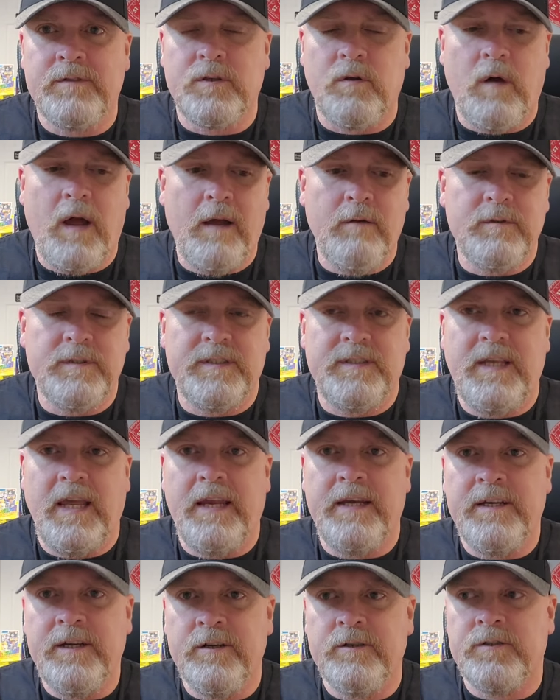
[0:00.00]
So I was
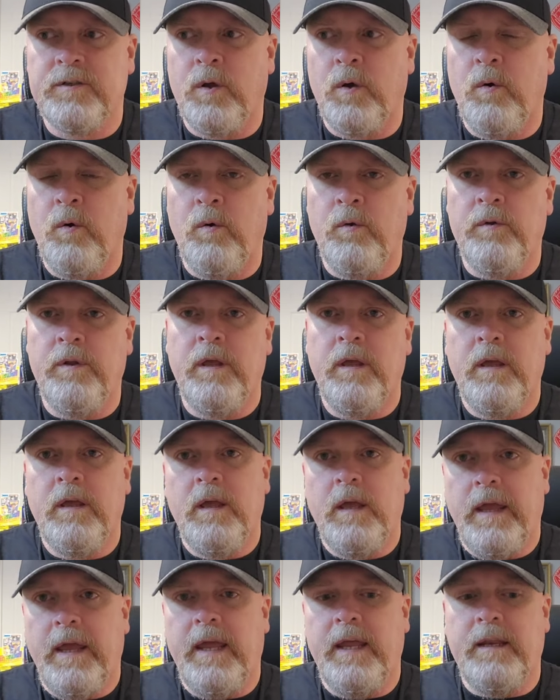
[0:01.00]
10 years old
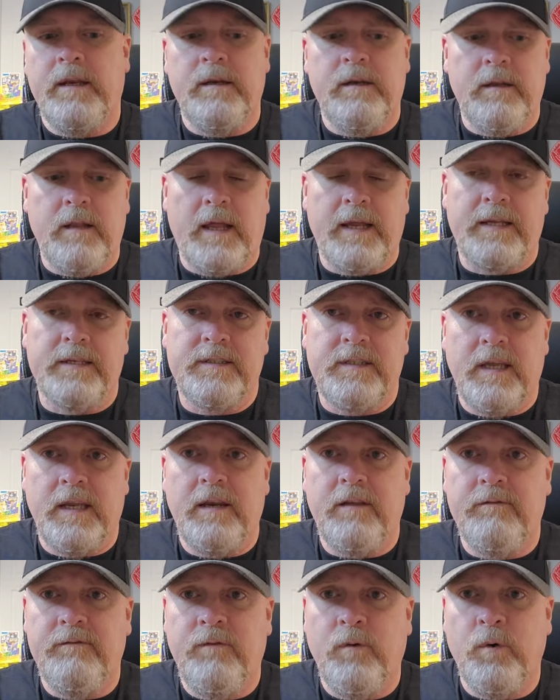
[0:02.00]
and, like I said,
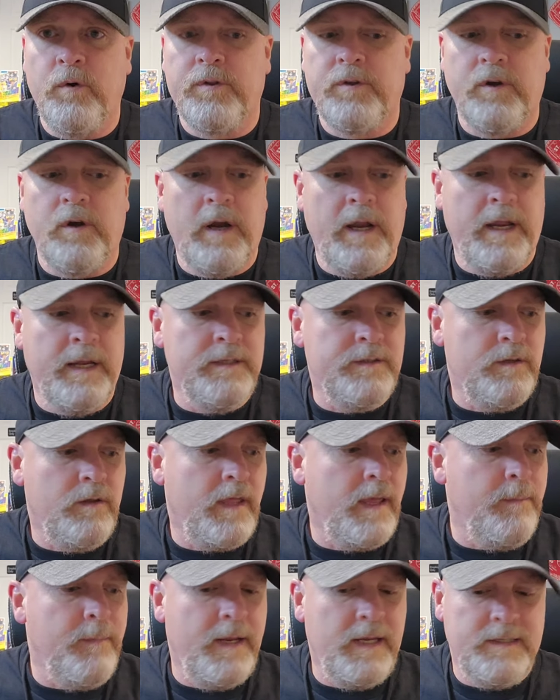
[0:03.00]
in 4th grade. So
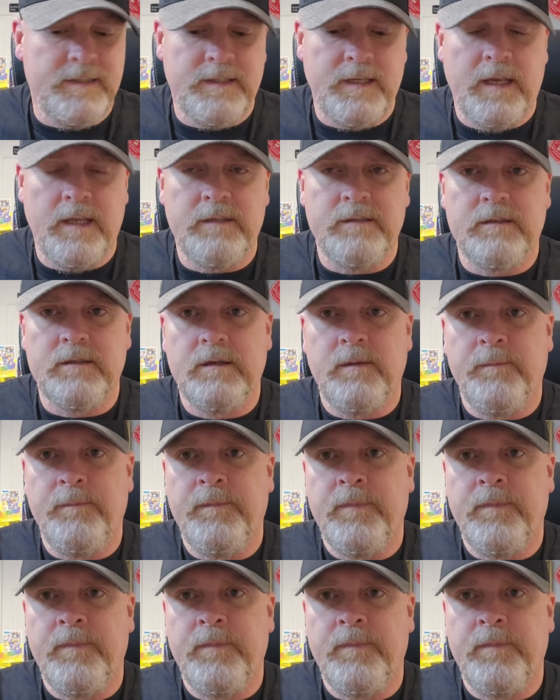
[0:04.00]
that makes sense.